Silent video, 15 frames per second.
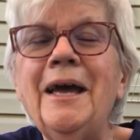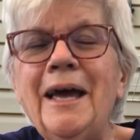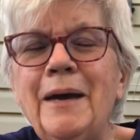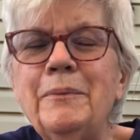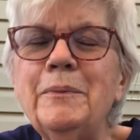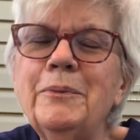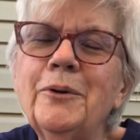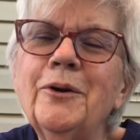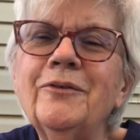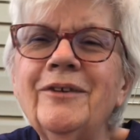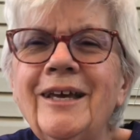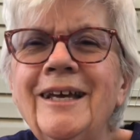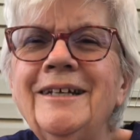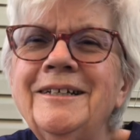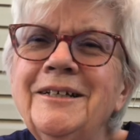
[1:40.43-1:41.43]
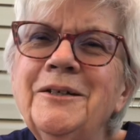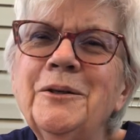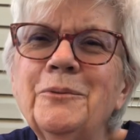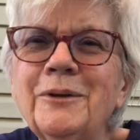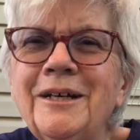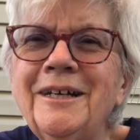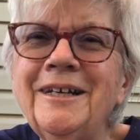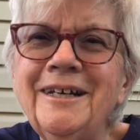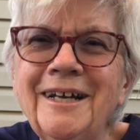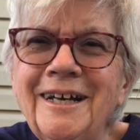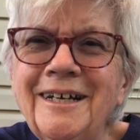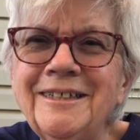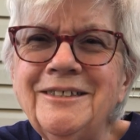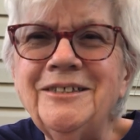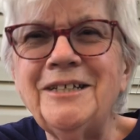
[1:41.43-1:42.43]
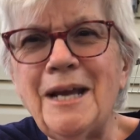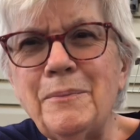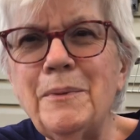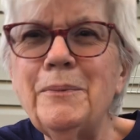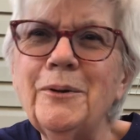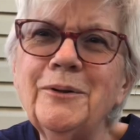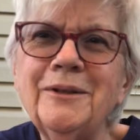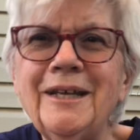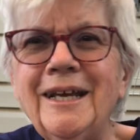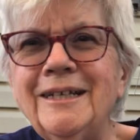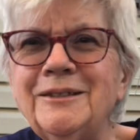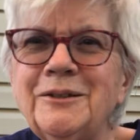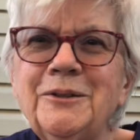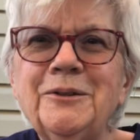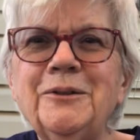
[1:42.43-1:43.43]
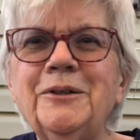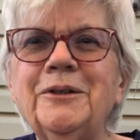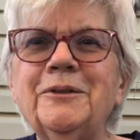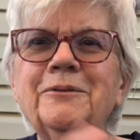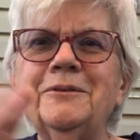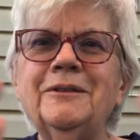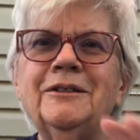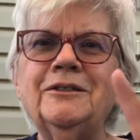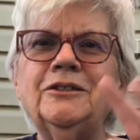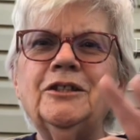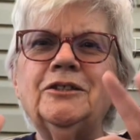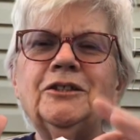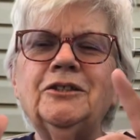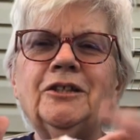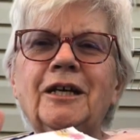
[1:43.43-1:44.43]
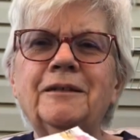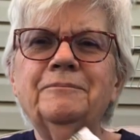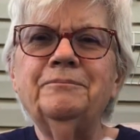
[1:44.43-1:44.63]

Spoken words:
Happy birthday, dear Rich. Happy birthday to you. Cha-cha-cha.